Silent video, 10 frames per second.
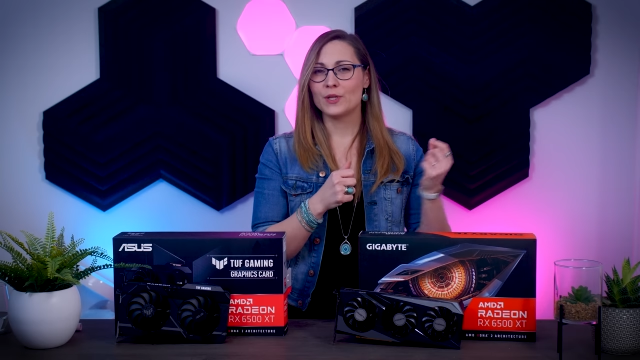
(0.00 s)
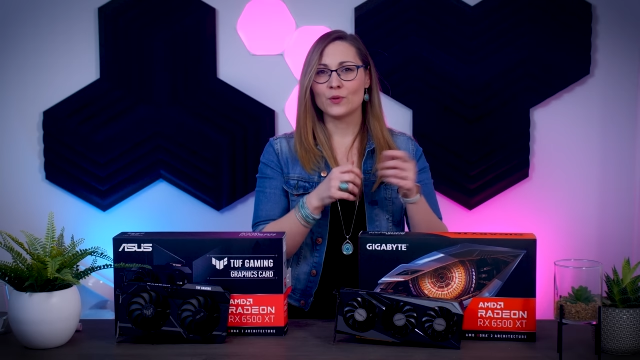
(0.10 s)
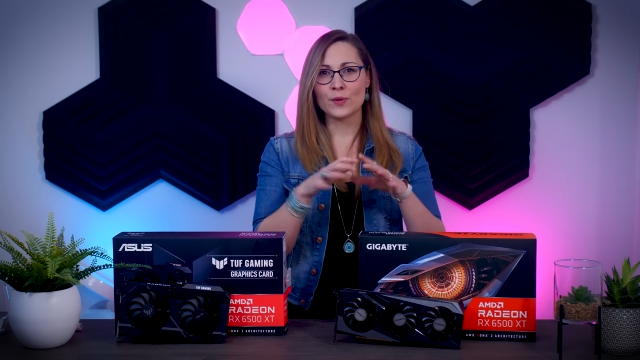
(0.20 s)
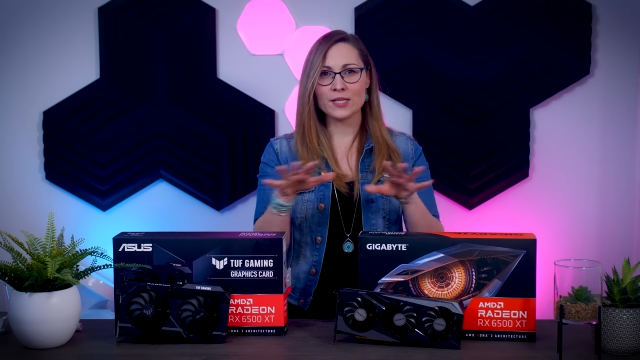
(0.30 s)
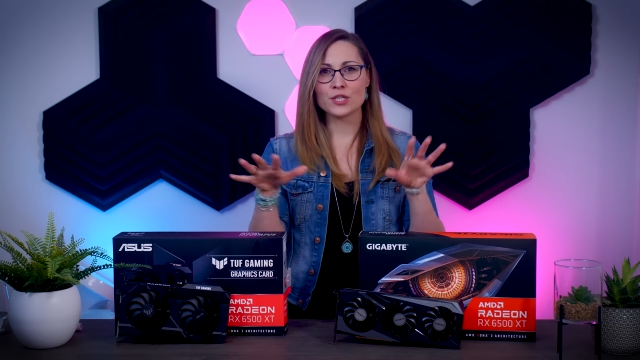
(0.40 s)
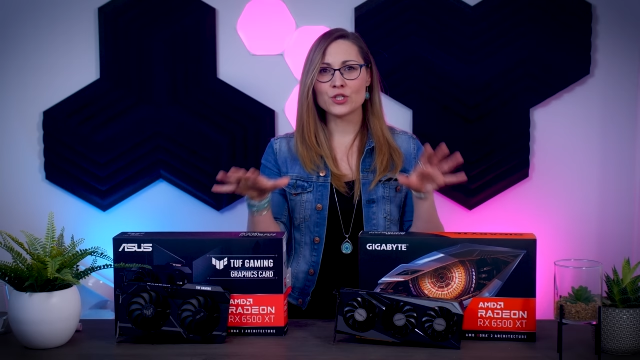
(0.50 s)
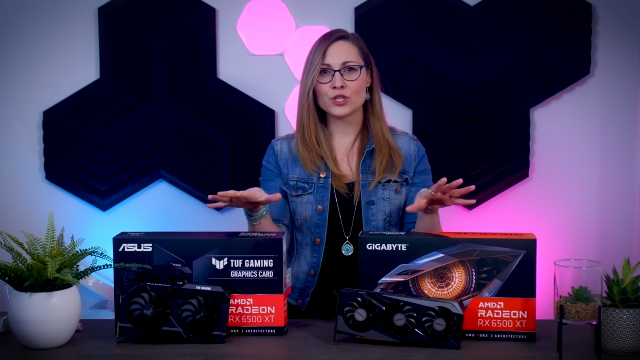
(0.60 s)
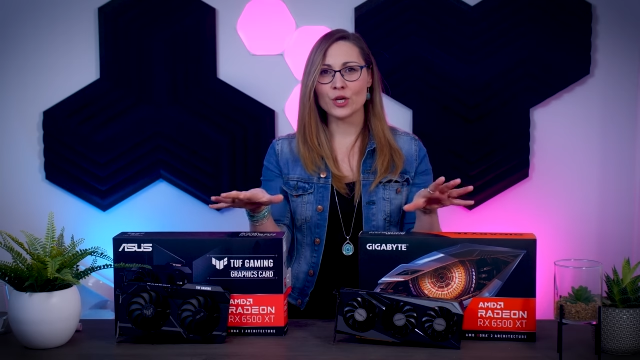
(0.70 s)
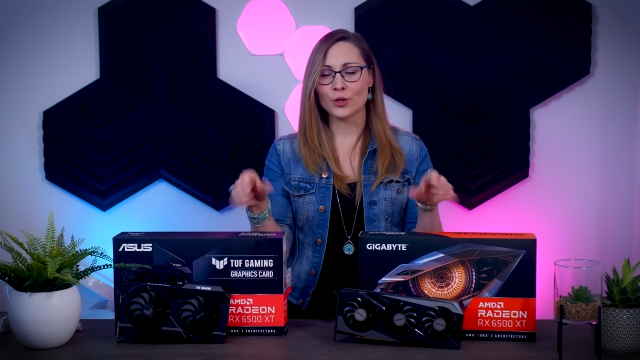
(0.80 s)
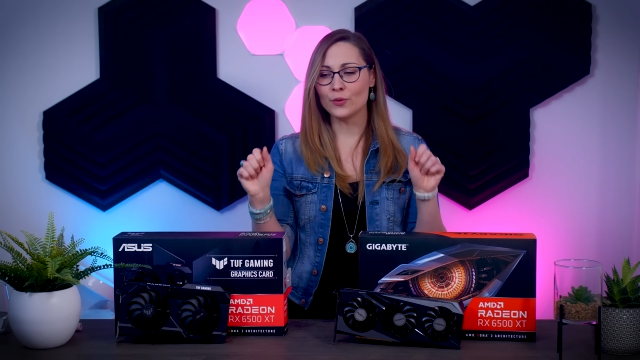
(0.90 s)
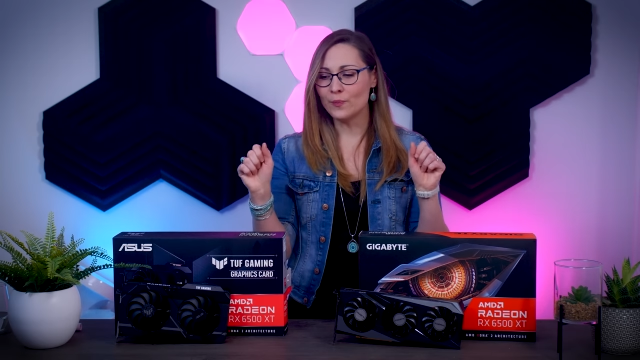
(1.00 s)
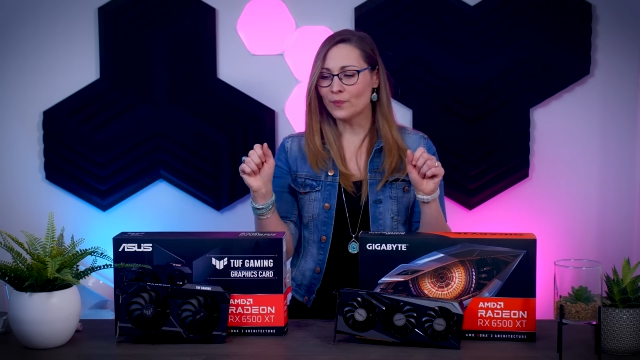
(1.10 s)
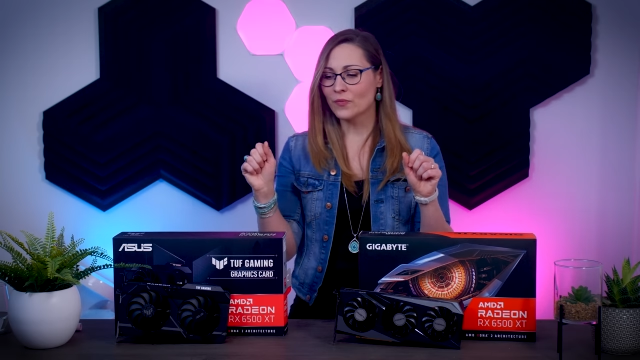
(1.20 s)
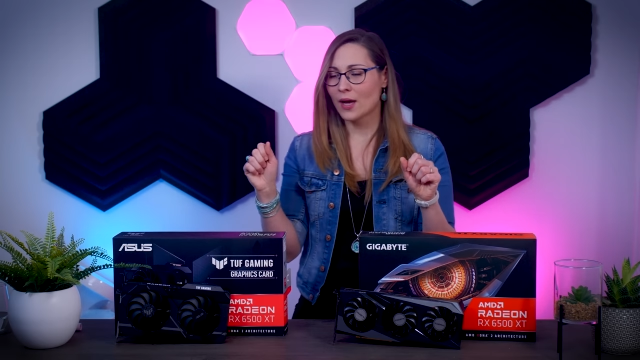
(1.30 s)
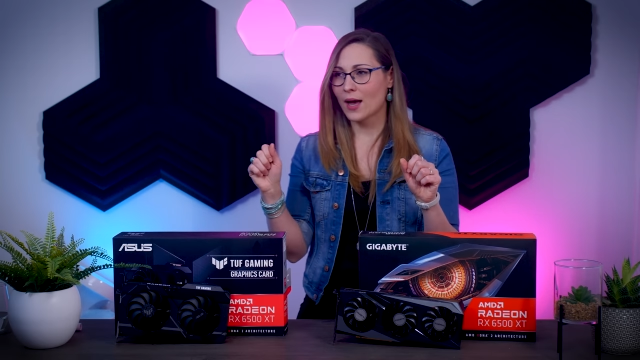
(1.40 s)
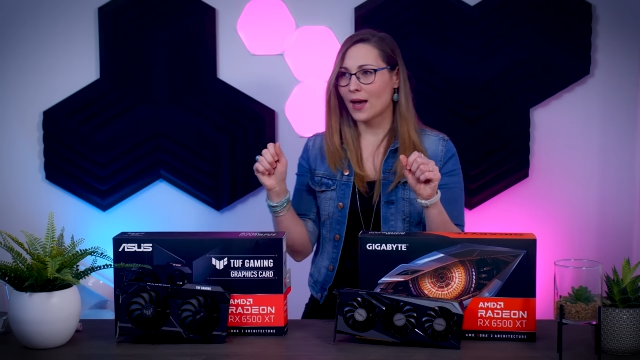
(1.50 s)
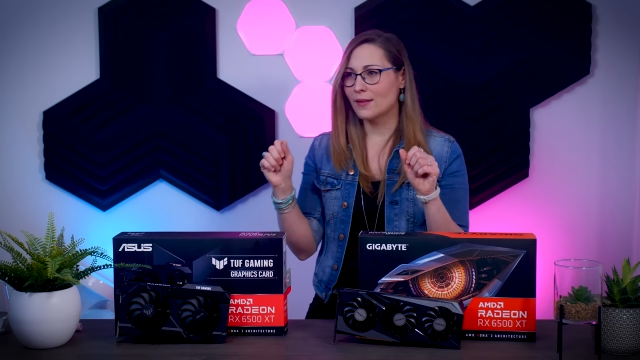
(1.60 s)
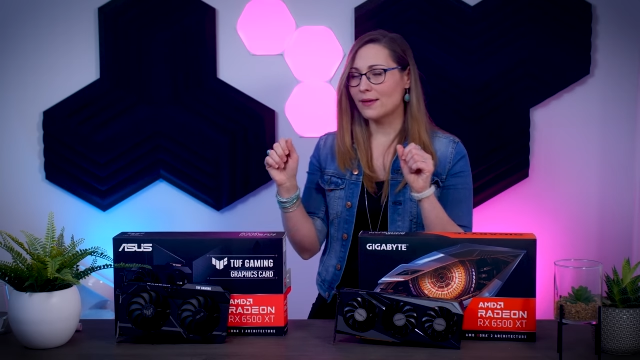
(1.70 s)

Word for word: between the two, uh,